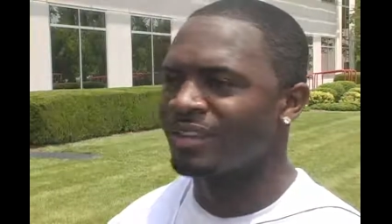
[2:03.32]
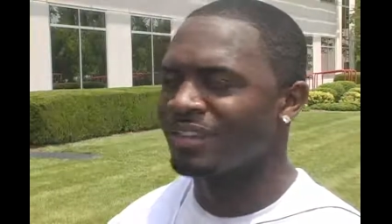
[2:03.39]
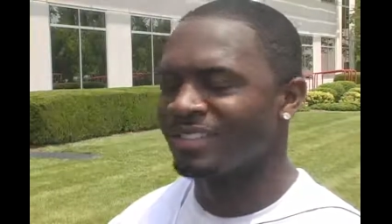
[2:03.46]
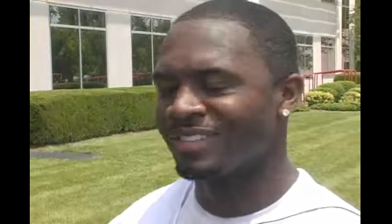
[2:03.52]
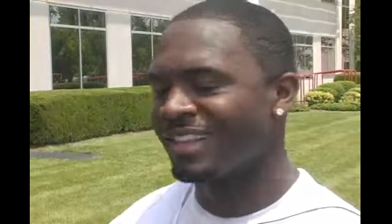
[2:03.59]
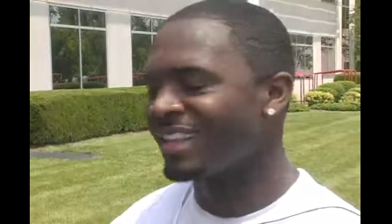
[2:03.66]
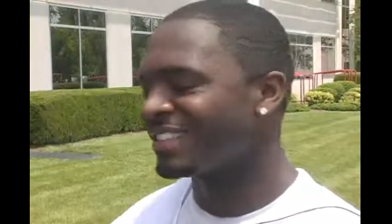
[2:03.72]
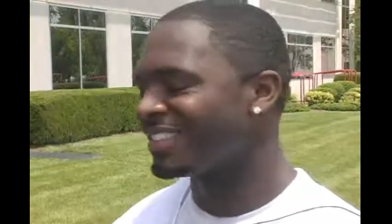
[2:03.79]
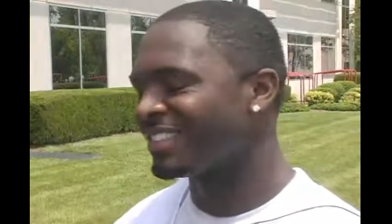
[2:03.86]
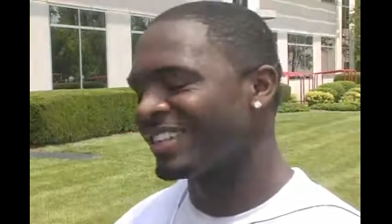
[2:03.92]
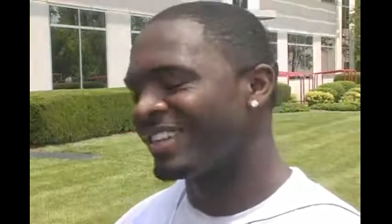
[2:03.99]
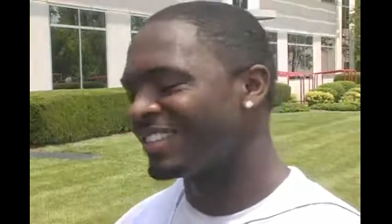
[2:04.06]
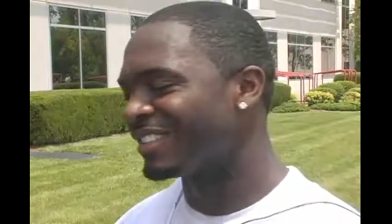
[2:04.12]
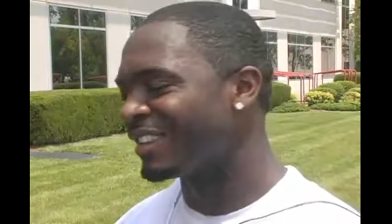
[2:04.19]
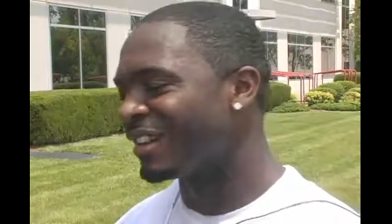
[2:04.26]
Nah, not
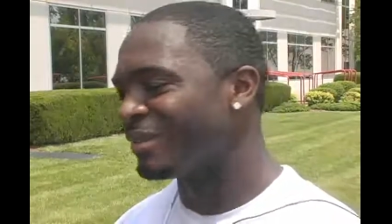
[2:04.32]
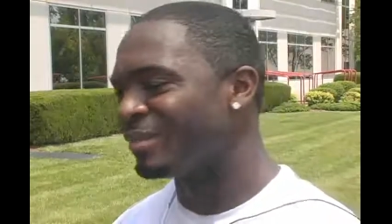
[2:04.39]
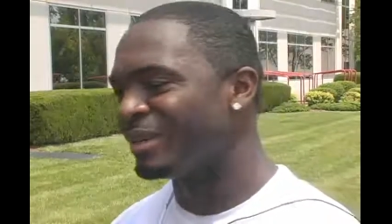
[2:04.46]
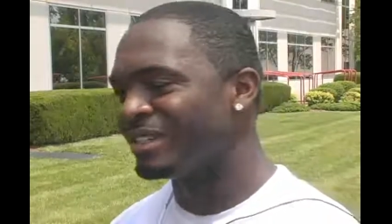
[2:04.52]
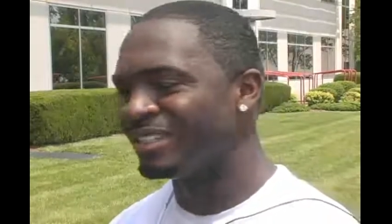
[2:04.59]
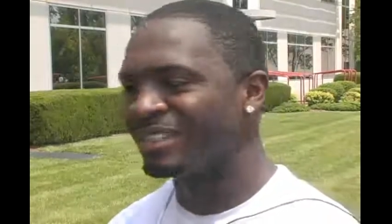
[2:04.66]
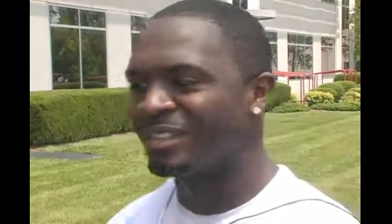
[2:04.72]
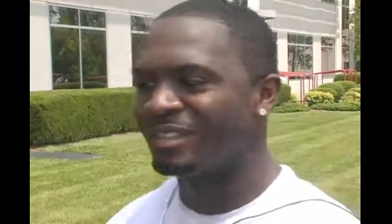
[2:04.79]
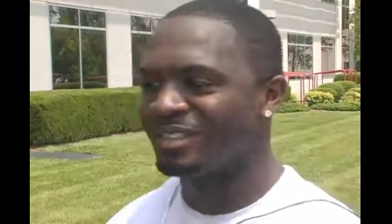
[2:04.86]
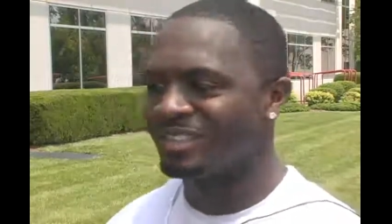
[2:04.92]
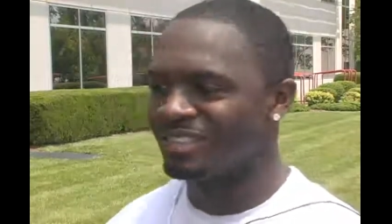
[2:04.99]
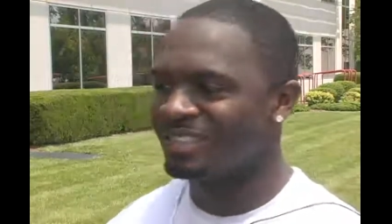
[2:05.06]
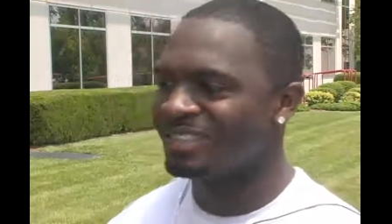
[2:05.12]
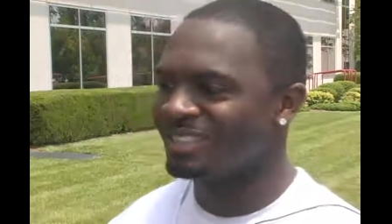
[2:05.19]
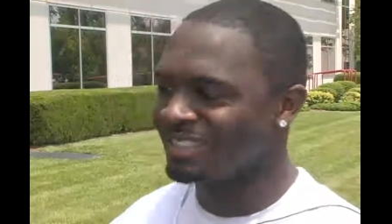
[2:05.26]
not soft, but you know,
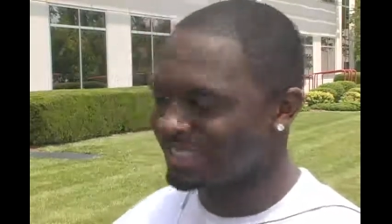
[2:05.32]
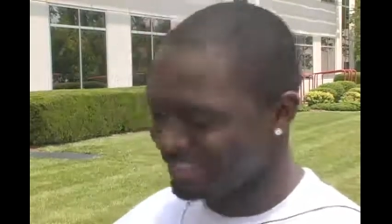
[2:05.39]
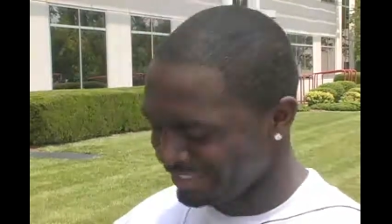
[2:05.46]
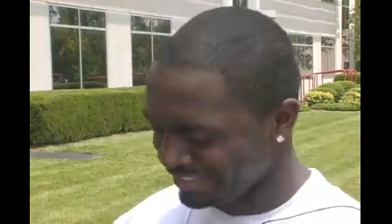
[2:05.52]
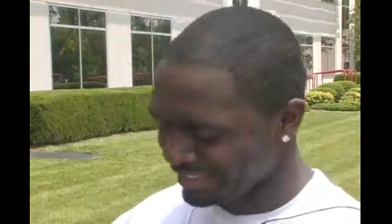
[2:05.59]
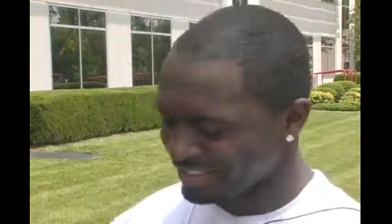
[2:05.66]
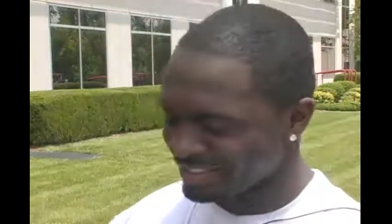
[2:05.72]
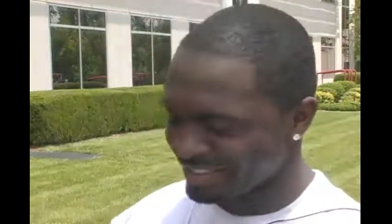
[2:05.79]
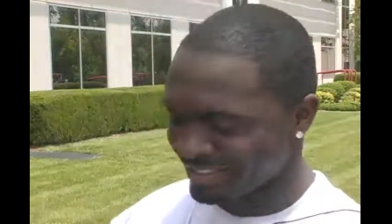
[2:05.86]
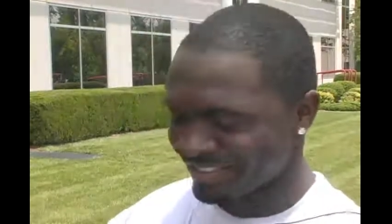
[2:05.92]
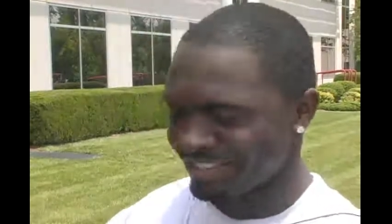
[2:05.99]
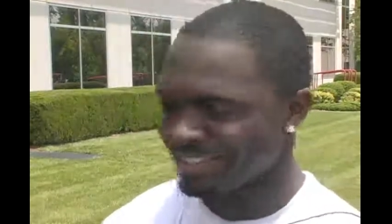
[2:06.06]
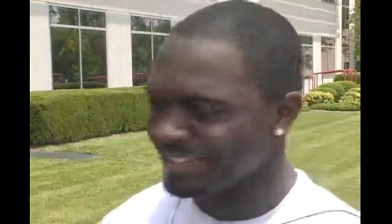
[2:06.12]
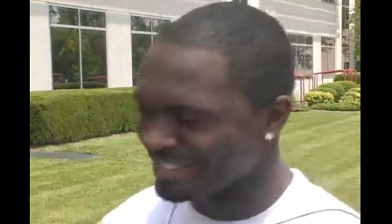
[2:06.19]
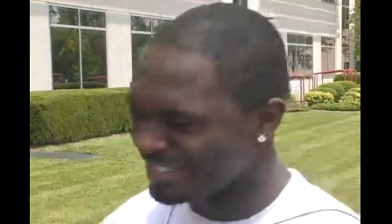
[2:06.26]
just
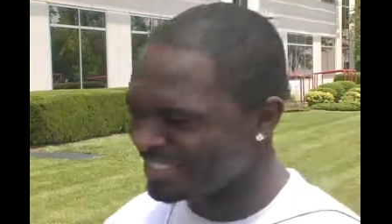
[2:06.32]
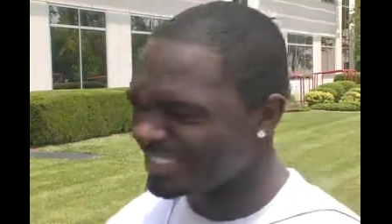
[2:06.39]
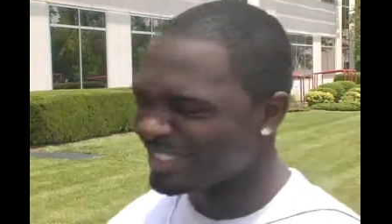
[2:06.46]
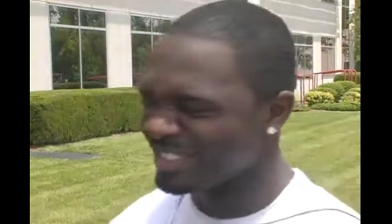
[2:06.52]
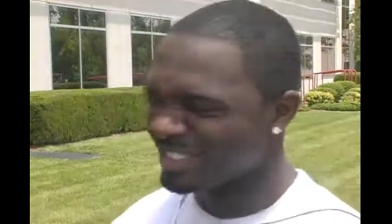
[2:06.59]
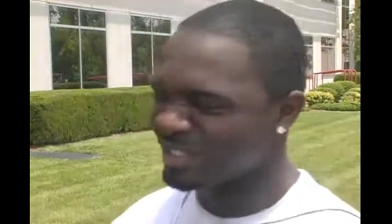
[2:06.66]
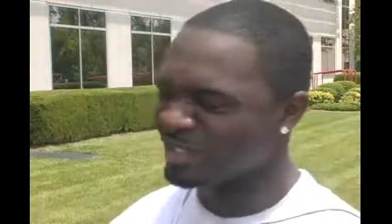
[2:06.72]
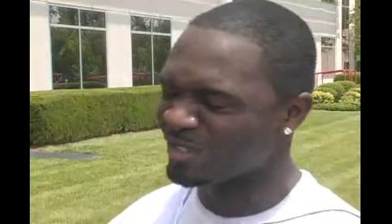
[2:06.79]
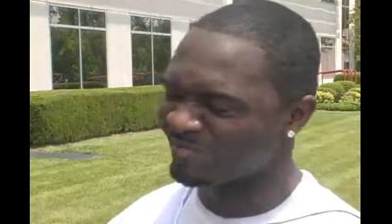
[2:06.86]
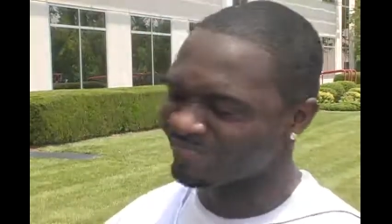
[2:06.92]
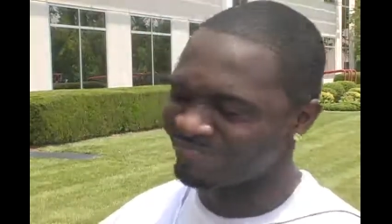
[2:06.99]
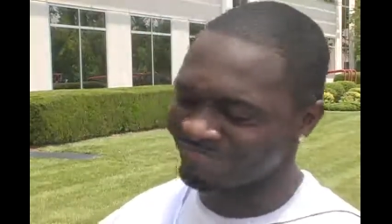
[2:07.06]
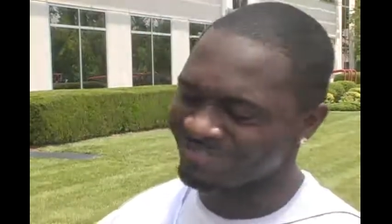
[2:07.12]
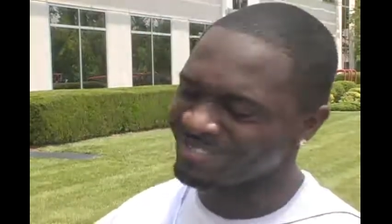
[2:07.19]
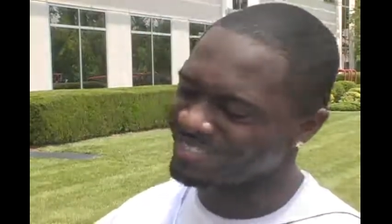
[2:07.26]
just just, just
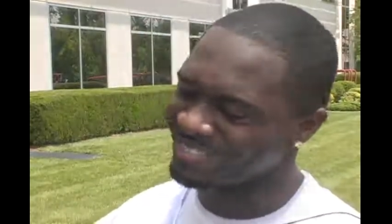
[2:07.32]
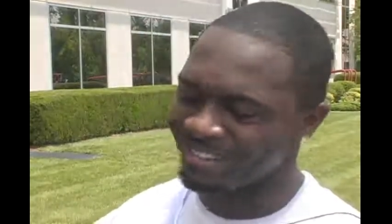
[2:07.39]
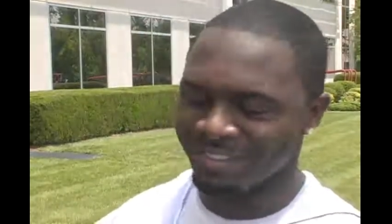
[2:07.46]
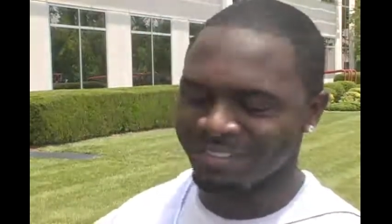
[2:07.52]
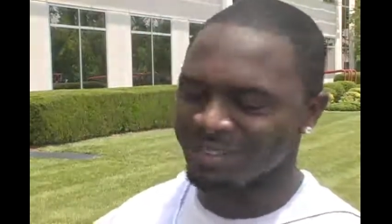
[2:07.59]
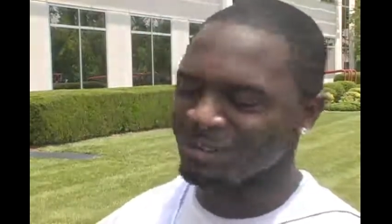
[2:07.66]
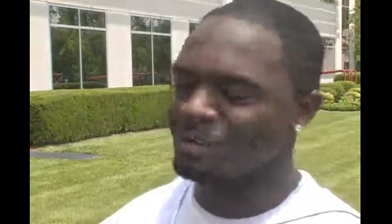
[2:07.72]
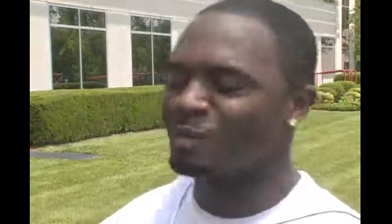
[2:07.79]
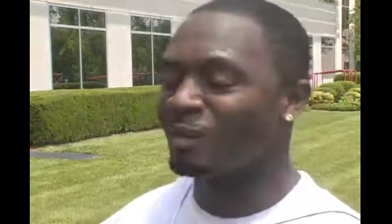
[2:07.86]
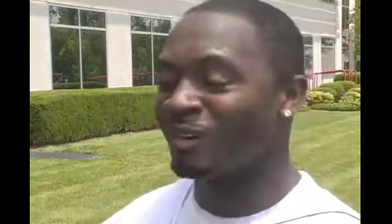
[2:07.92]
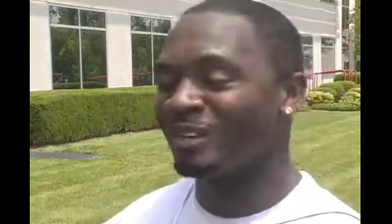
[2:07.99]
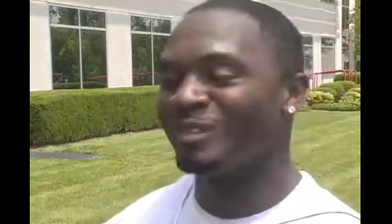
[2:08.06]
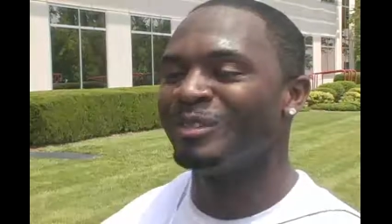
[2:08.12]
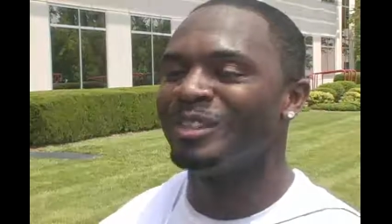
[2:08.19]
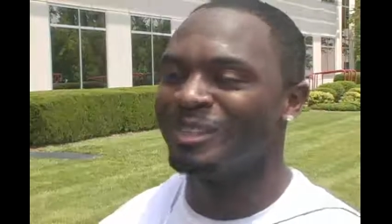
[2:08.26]
we'll
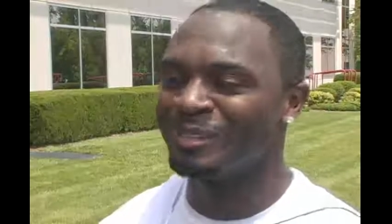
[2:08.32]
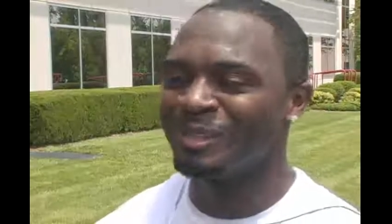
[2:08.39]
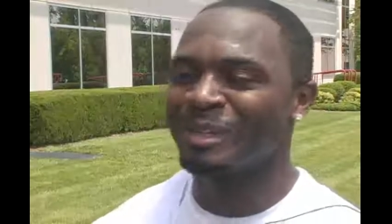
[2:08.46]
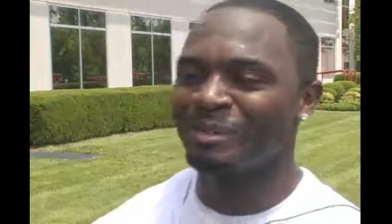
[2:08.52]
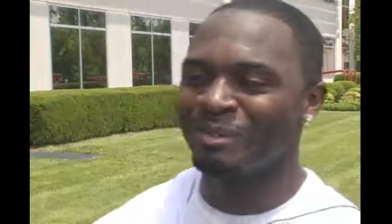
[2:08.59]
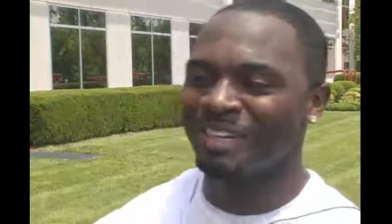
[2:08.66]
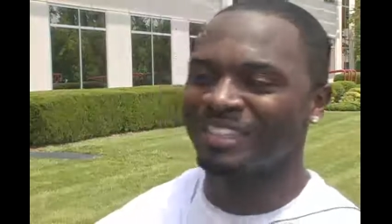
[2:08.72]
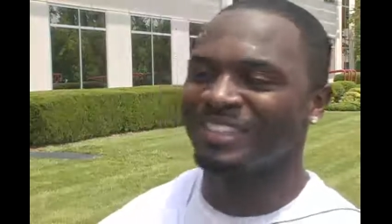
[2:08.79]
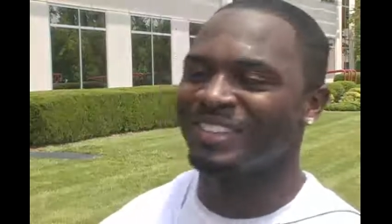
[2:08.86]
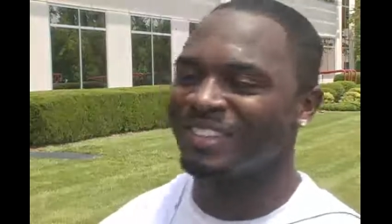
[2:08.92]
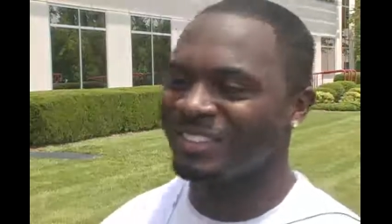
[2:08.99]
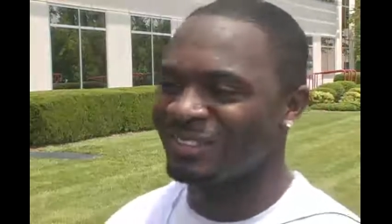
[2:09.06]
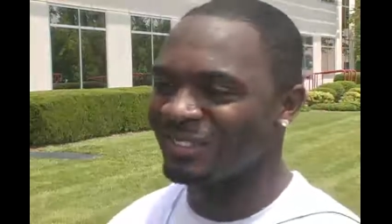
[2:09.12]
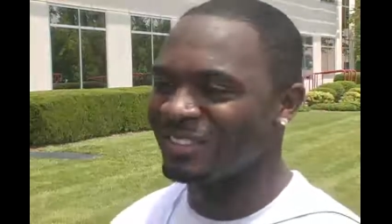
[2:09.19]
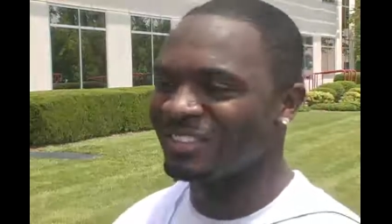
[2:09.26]
work. We'll, we'll, come back to
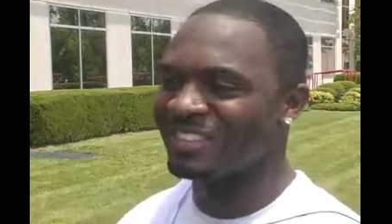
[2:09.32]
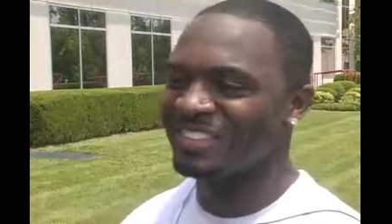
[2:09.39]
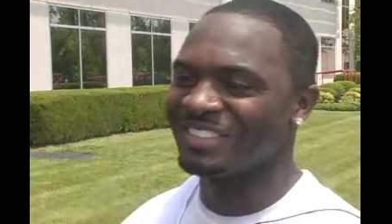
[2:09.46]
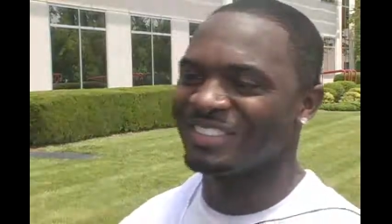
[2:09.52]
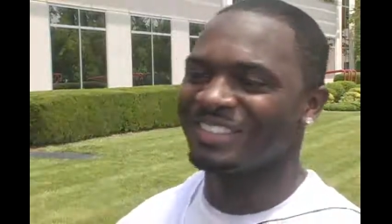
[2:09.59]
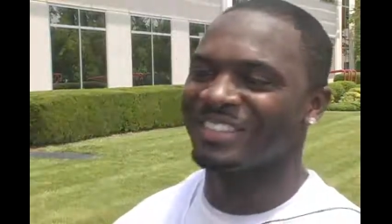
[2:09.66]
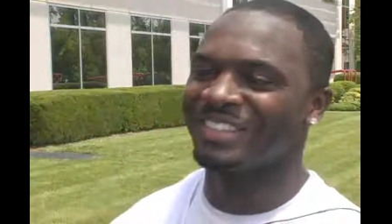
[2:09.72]
that during the season.